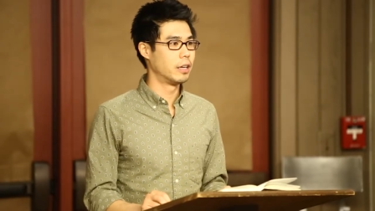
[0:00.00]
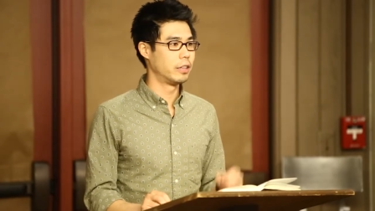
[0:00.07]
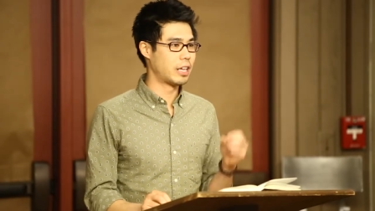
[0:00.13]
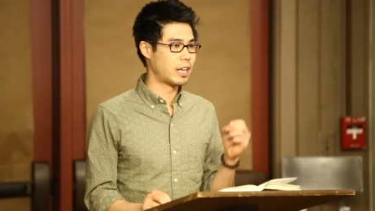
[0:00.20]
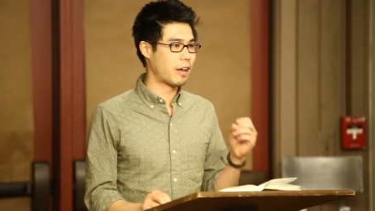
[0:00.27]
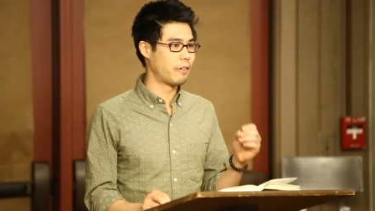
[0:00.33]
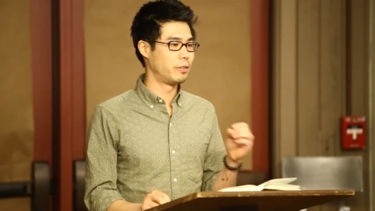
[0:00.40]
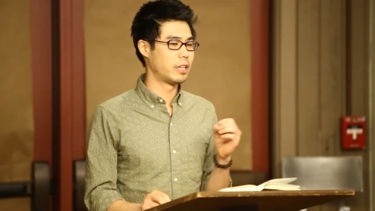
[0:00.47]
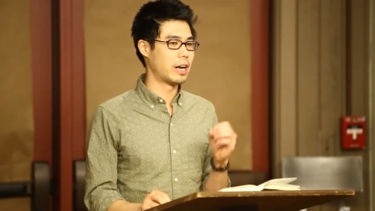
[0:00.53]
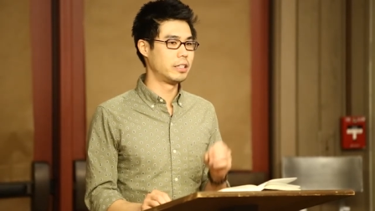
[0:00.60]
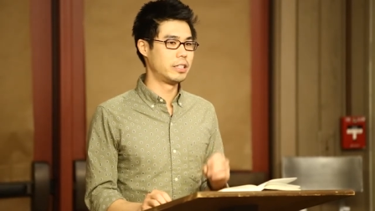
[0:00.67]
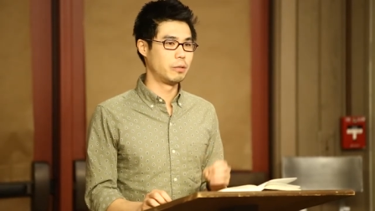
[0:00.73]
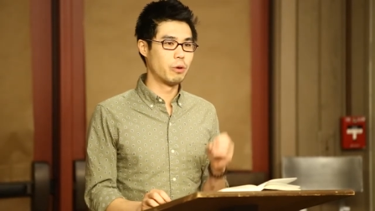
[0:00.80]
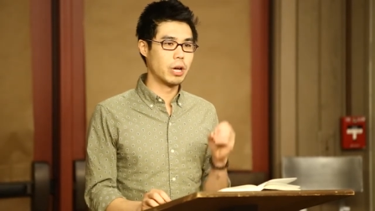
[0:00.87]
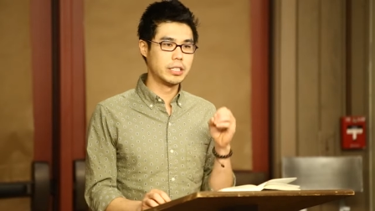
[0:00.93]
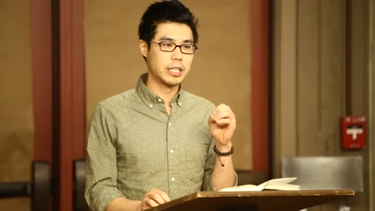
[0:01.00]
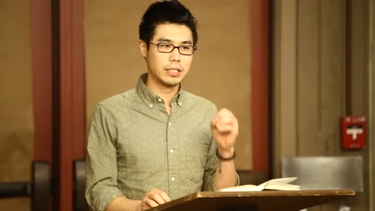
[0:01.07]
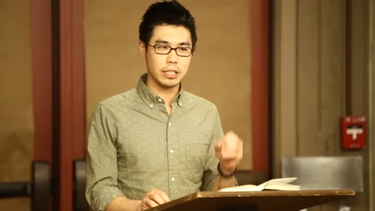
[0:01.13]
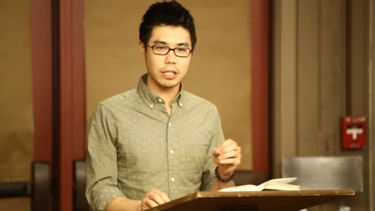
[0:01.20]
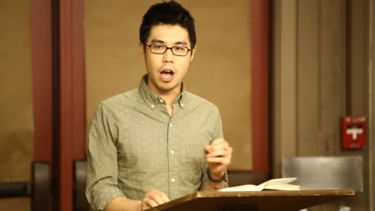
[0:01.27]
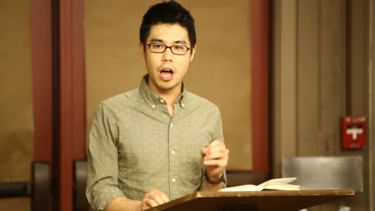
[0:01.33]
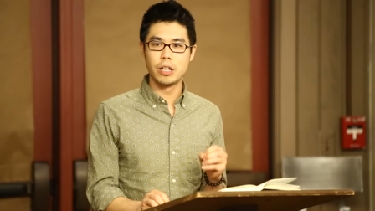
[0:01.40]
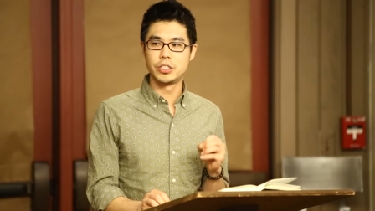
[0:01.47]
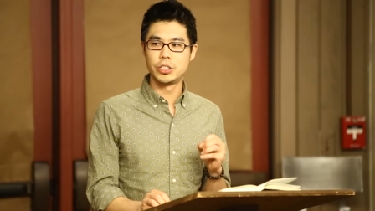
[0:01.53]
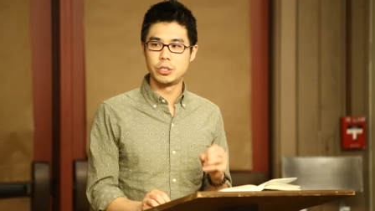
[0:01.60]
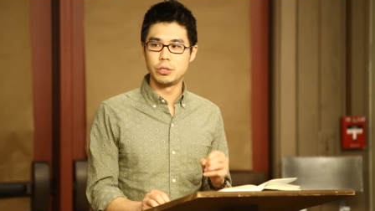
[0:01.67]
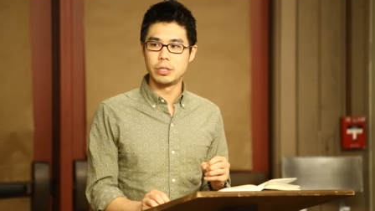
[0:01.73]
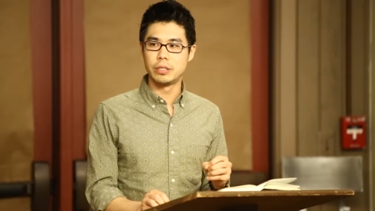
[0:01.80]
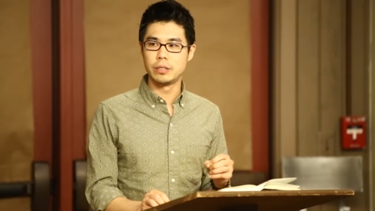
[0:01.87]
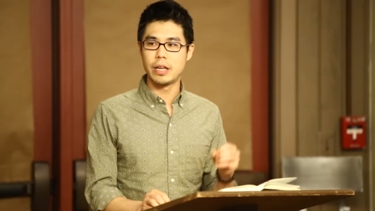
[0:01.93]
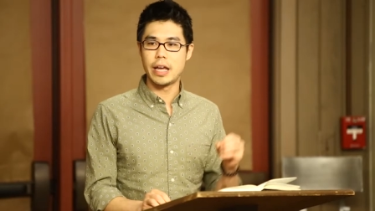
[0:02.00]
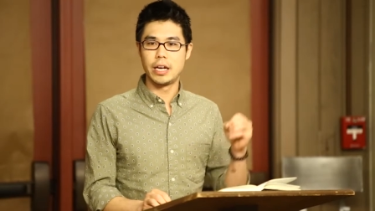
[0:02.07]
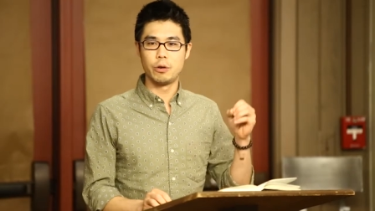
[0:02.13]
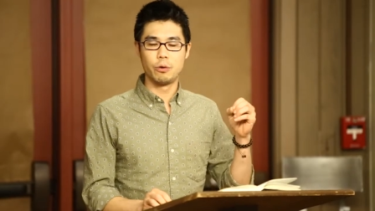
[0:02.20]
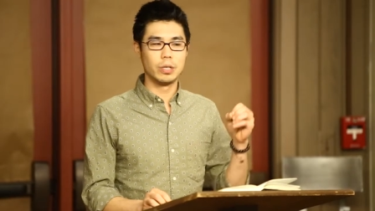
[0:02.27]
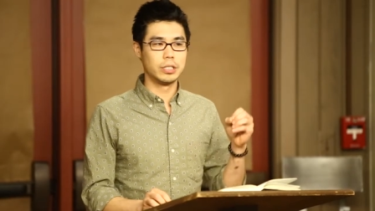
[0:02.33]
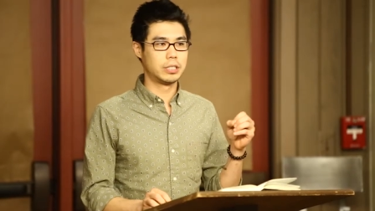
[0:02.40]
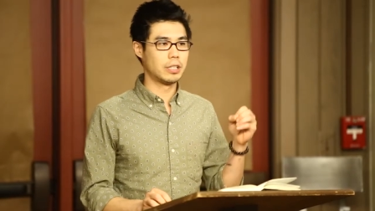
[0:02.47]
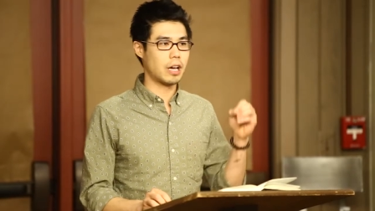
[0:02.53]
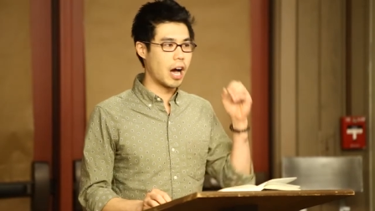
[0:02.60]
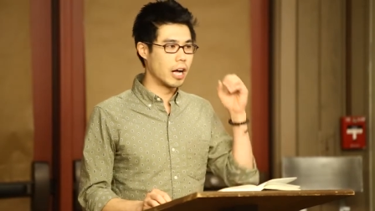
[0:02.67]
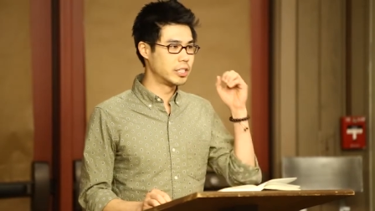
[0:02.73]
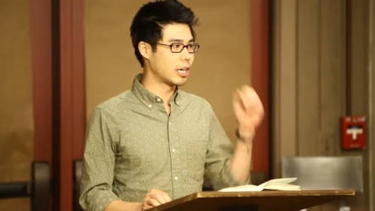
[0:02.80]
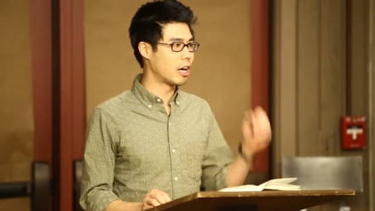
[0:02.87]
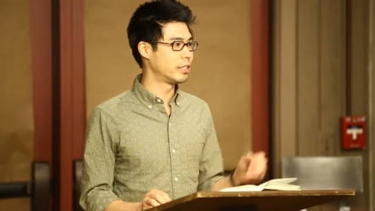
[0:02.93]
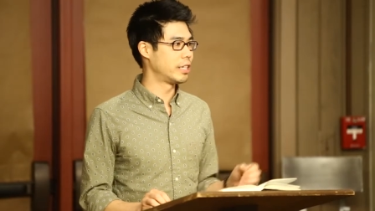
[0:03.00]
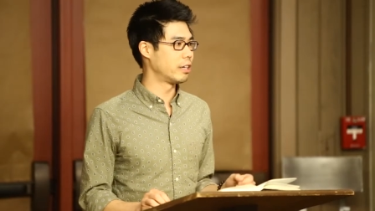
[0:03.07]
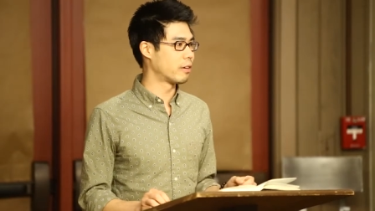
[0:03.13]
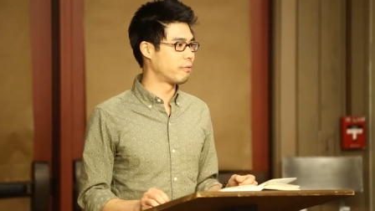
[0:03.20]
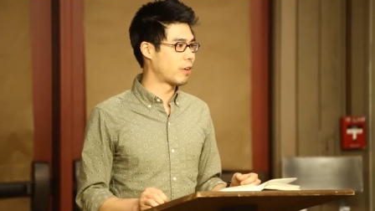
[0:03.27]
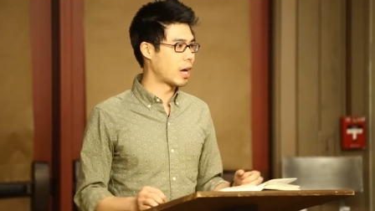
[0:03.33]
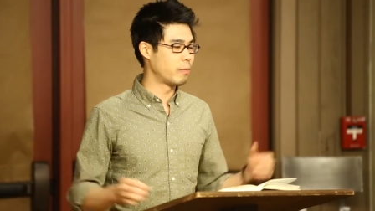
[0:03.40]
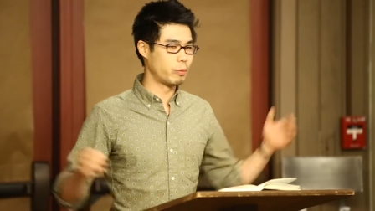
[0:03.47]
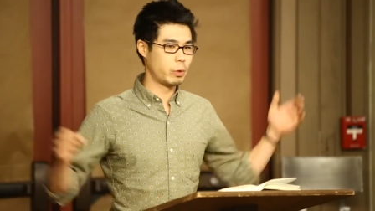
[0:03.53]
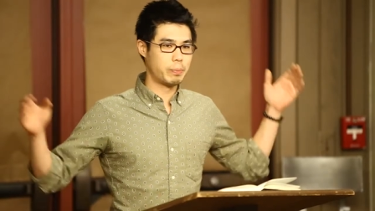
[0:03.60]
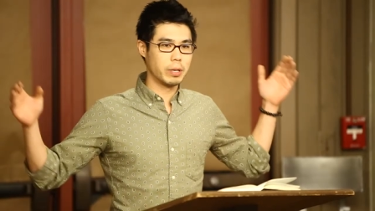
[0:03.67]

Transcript: that I did, was as a college student, and it was on solitary confinement.